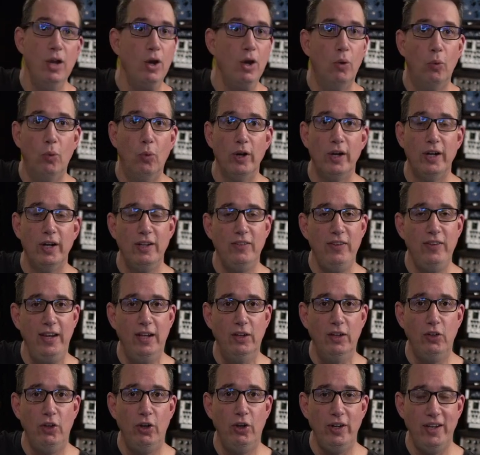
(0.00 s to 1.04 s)
We're gonna take a
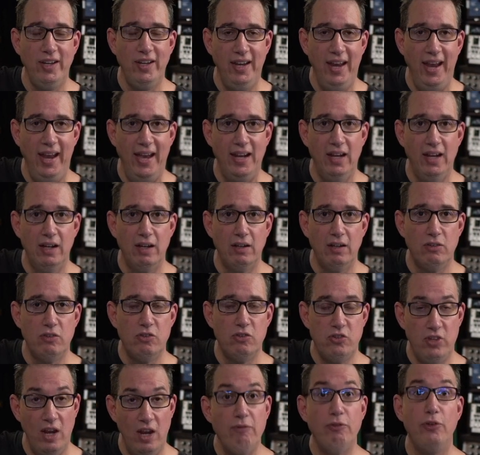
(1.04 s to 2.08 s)
look at
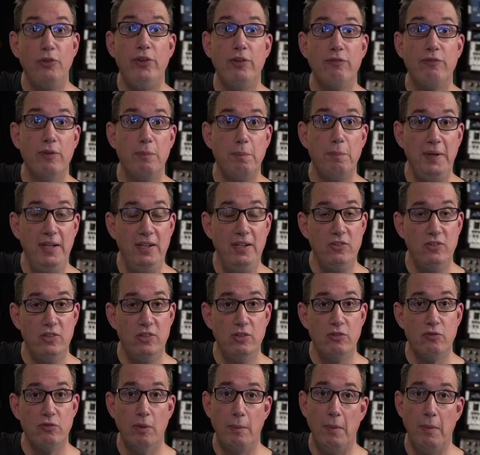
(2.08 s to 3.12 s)
several different
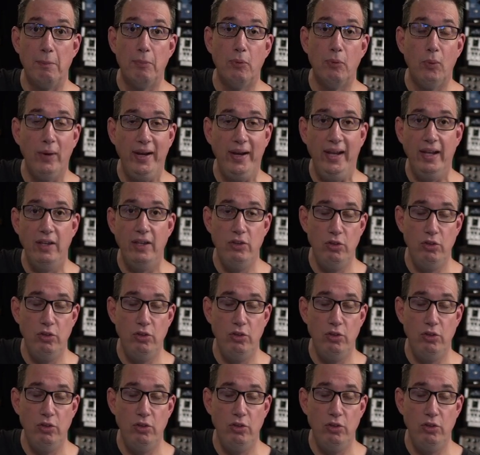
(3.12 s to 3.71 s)
pieces from a brand